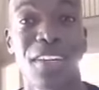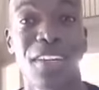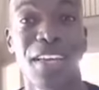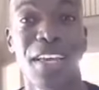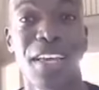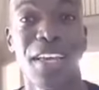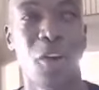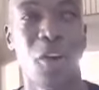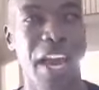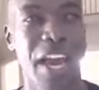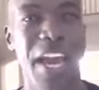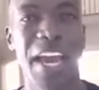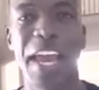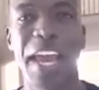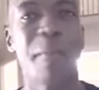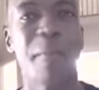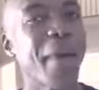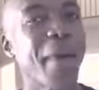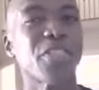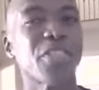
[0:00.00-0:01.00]
okay,
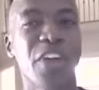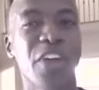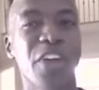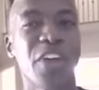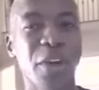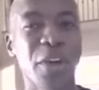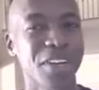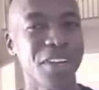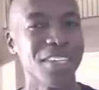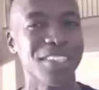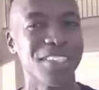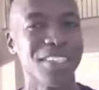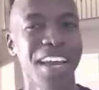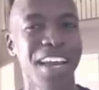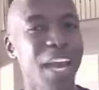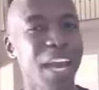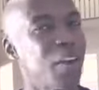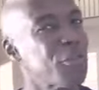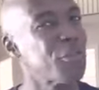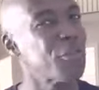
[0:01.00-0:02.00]
in my 30s
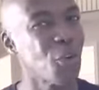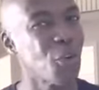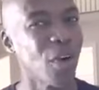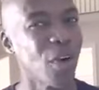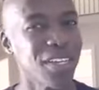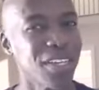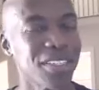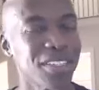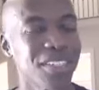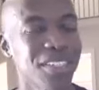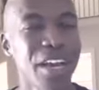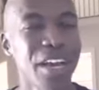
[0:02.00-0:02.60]
and 40s.